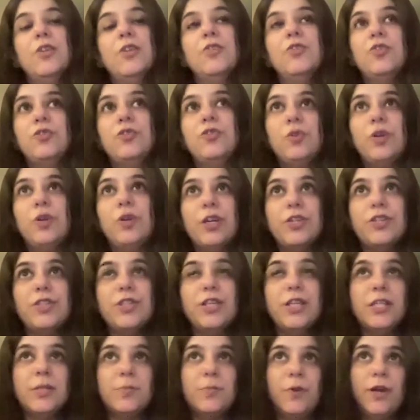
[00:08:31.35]
So to
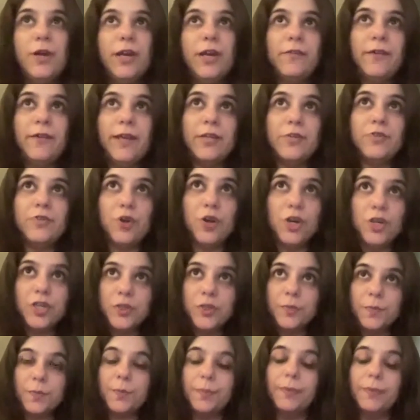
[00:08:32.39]
Harjeet's point, while
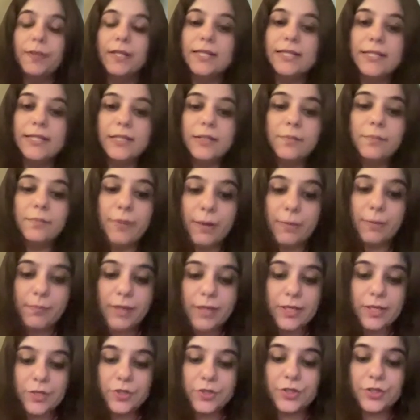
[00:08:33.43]
Josh Bersin
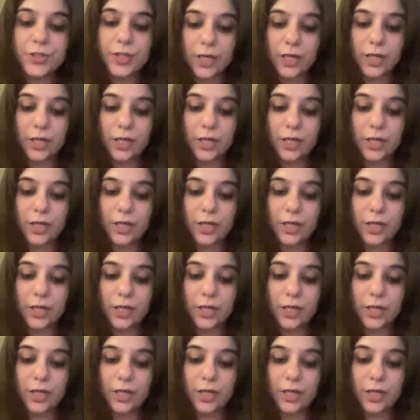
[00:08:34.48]
published,